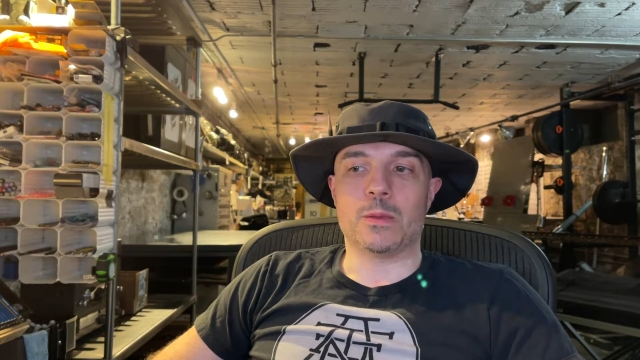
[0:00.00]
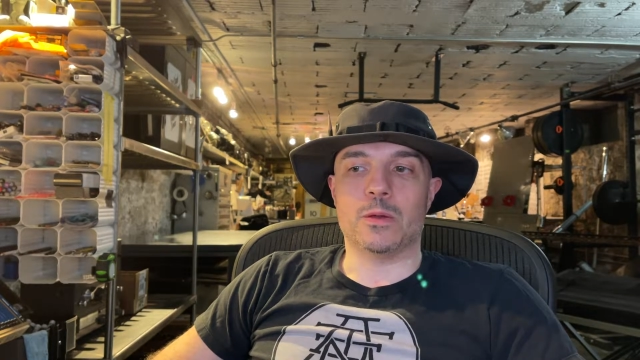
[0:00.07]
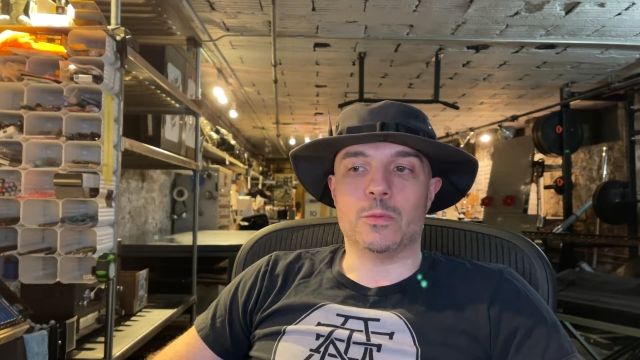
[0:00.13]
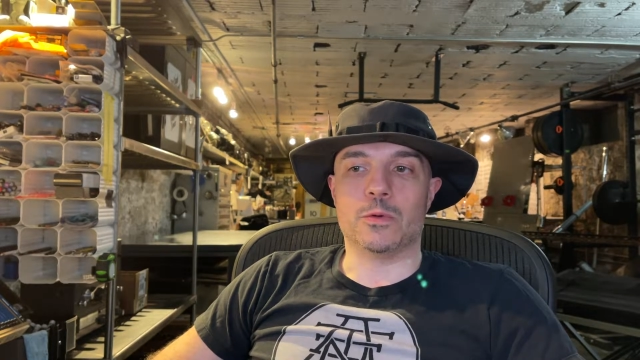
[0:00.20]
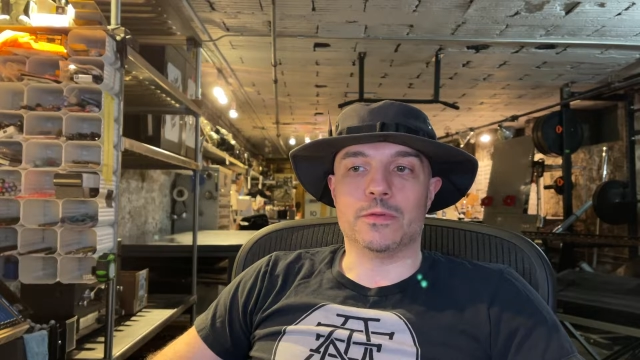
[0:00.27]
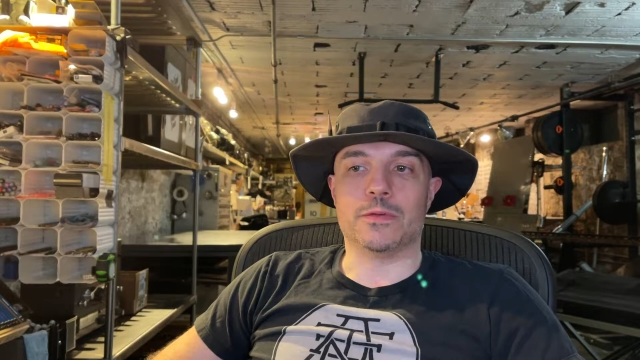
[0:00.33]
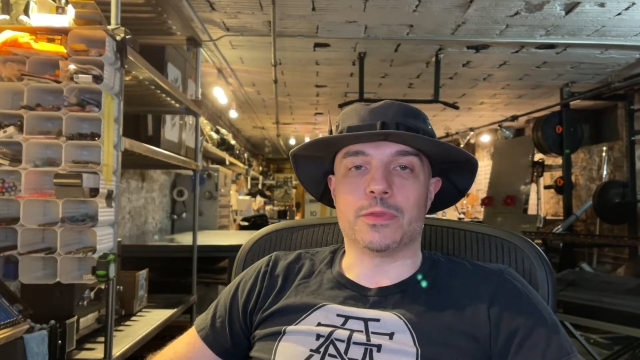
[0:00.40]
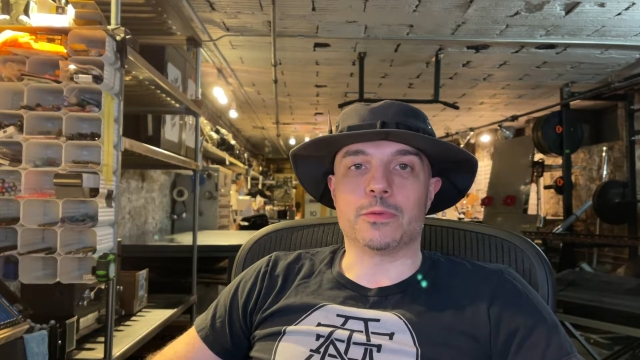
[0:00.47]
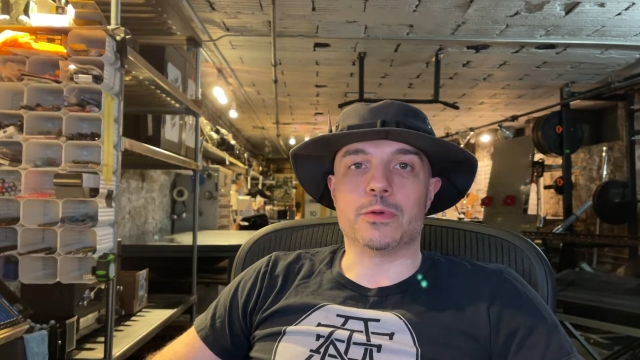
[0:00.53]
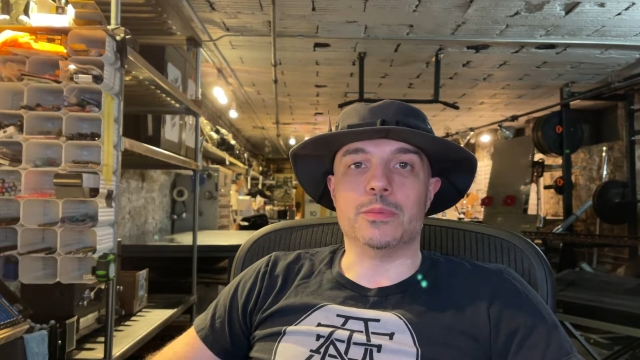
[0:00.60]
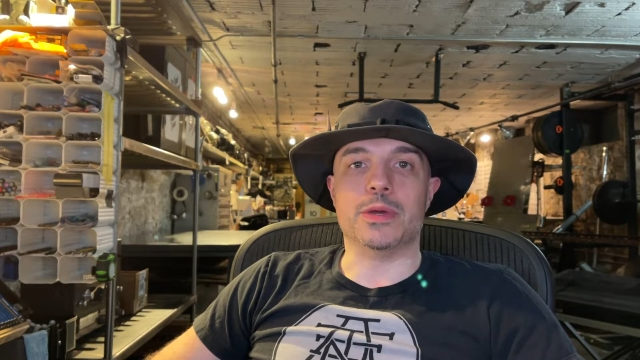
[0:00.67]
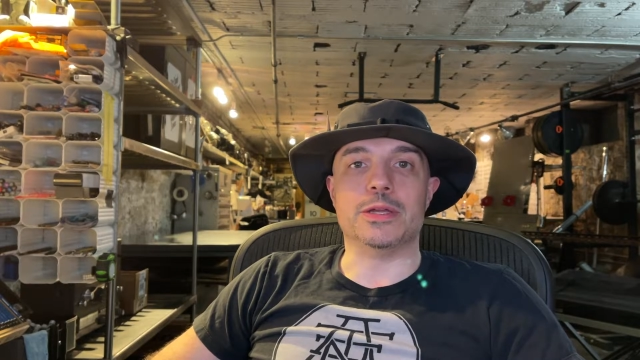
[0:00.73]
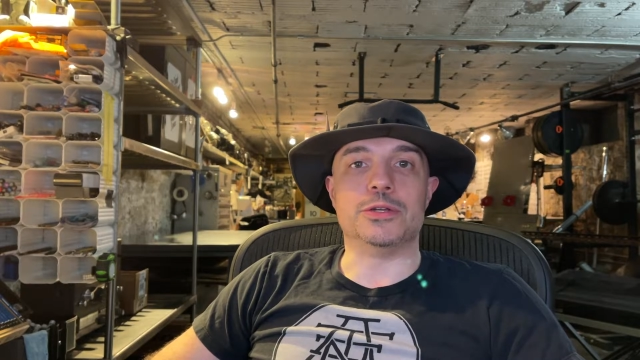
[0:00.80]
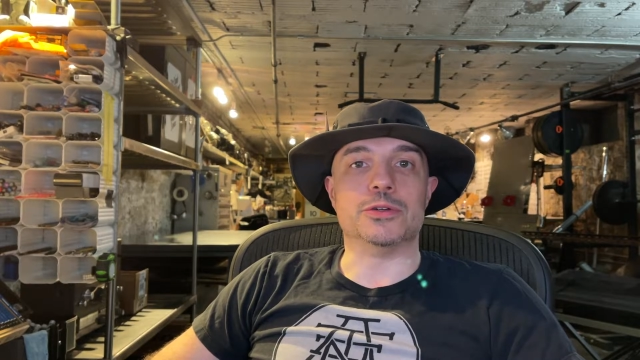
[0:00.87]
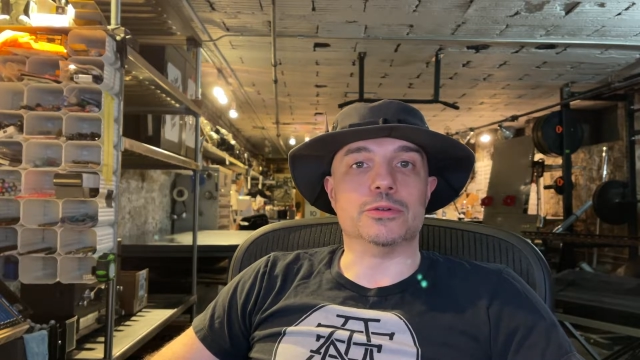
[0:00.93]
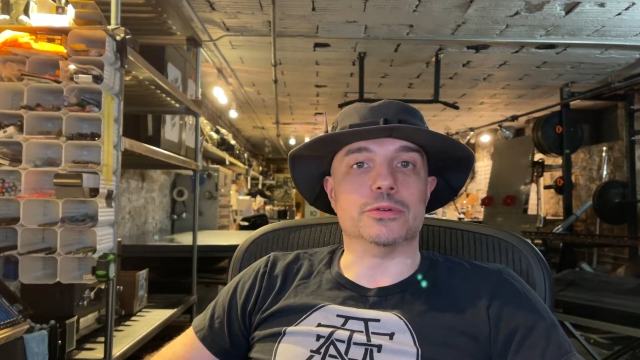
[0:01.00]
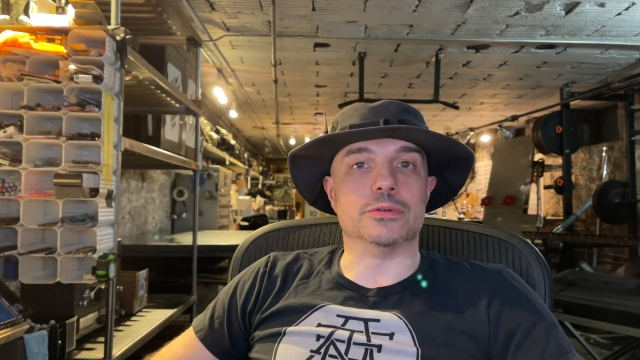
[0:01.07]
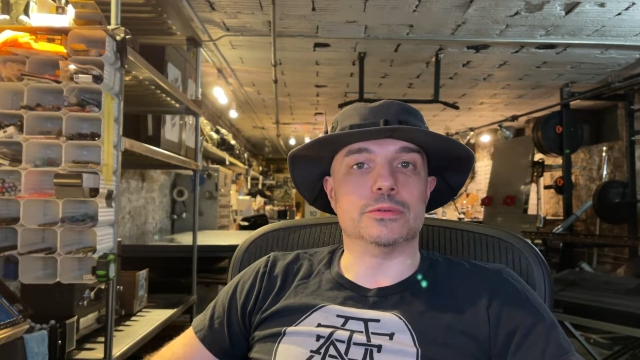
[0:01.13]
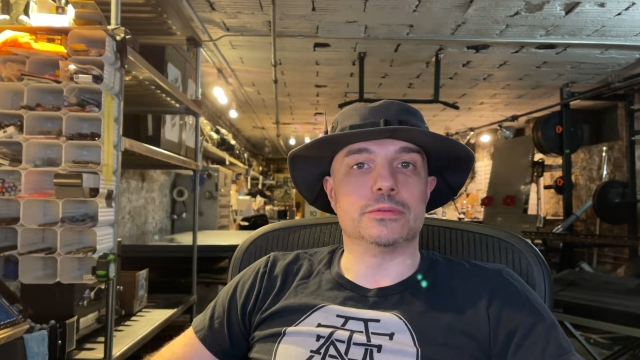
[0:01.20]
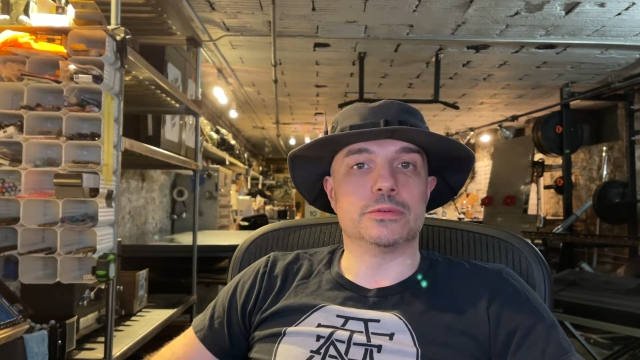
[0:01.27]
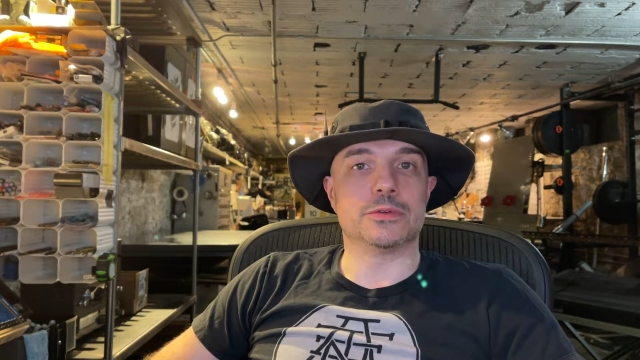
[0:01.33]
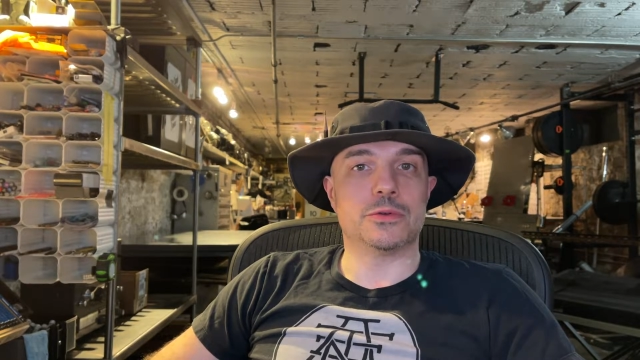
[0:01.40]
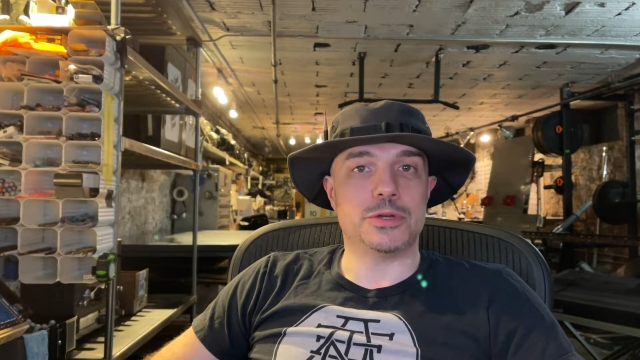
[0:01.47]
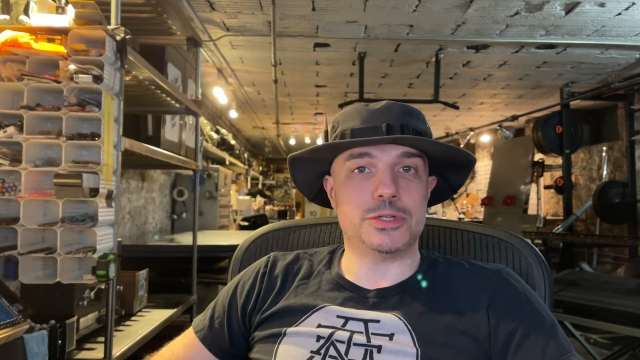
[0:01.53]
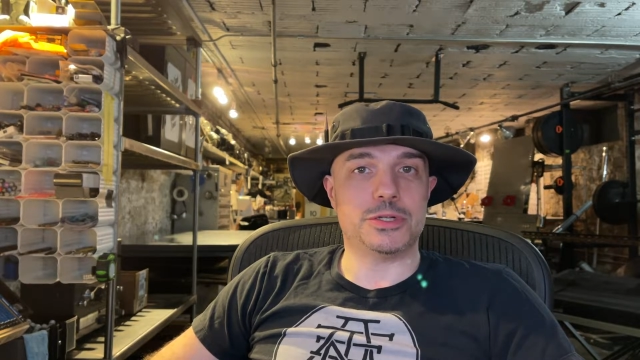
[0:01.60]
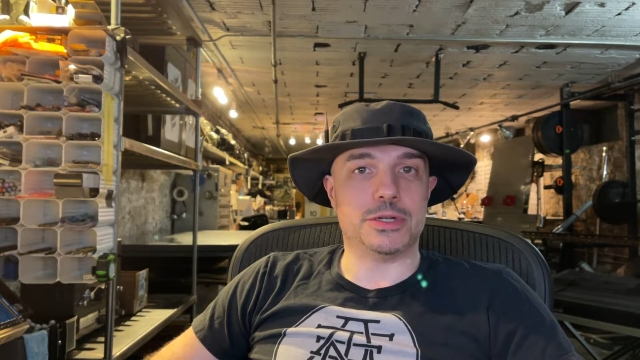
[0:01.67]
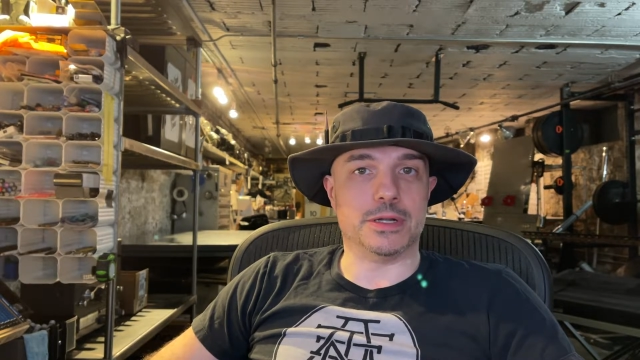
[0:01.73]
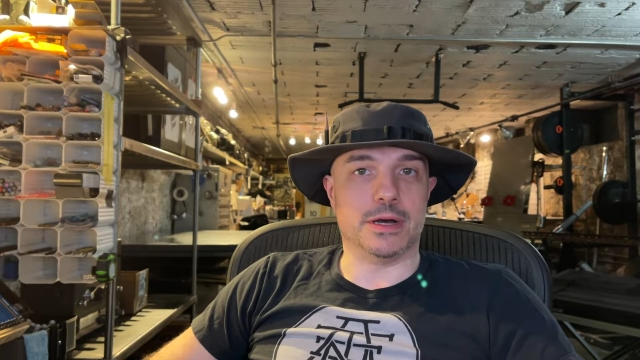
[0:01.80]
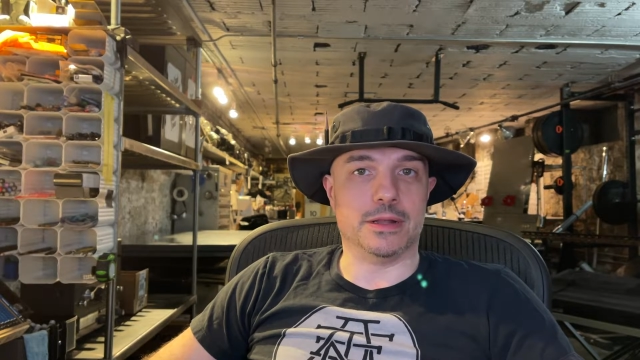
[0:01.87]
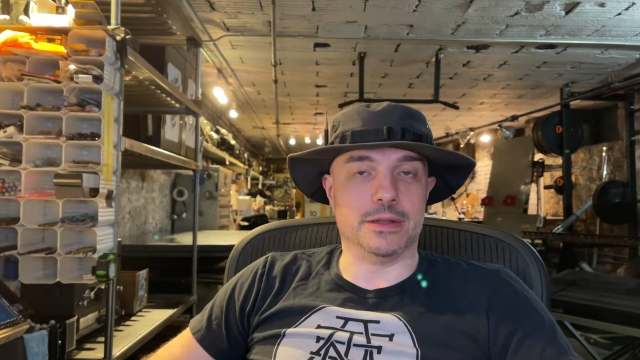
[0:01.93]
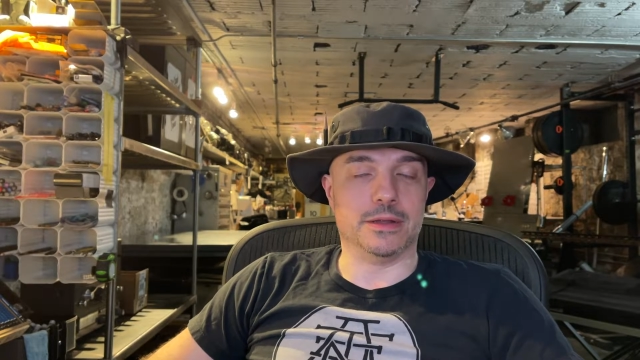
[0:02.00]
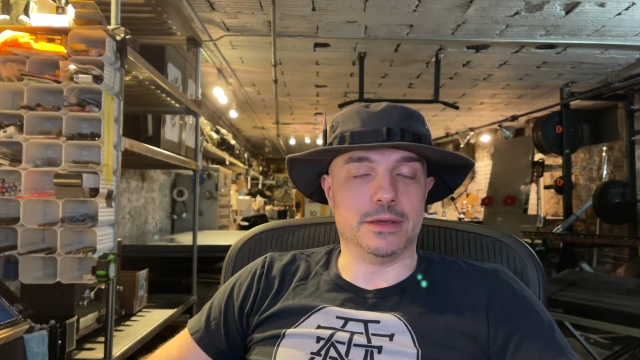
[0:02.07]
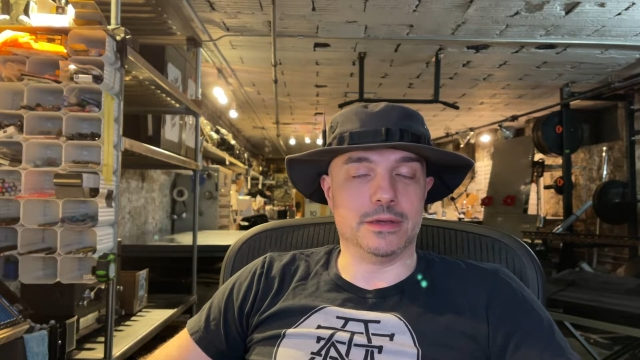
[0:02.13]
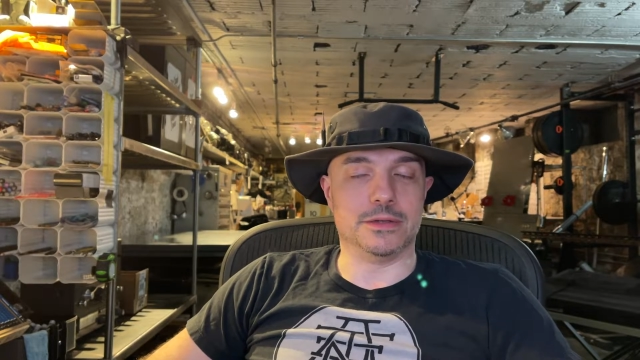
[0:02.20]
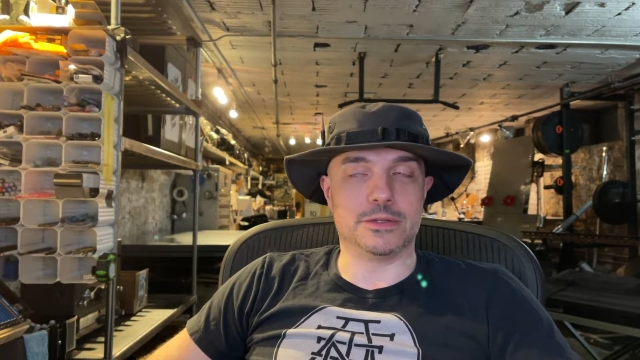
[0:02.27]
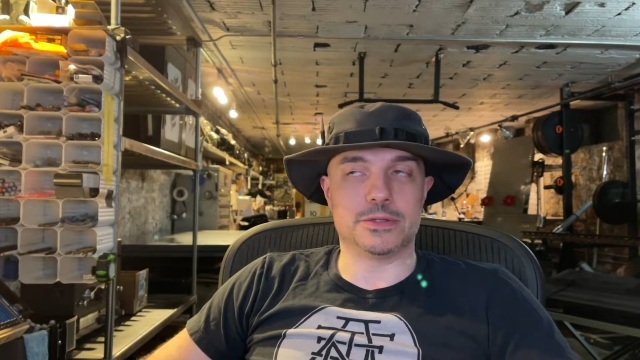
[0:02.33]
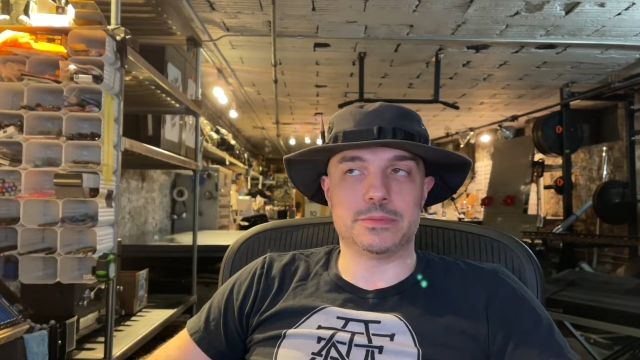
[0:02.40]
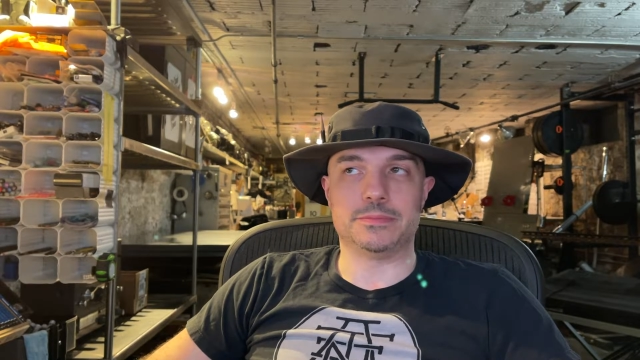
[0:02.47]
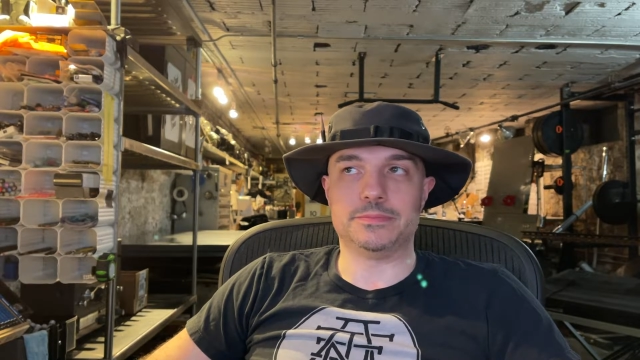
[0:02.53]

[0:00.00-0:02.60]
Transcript: one of the three major Christian holidays.